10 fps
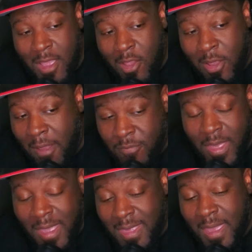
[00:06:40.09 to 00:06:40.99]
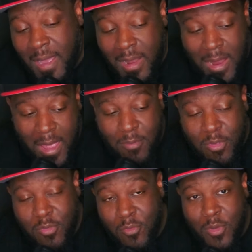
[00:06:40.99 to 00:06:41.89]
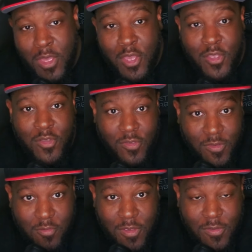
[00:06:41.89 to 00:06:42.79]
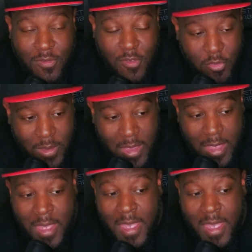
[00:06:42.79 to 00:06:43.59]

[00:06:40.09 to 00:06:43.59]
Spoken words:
have not yet climbed through your Series 3,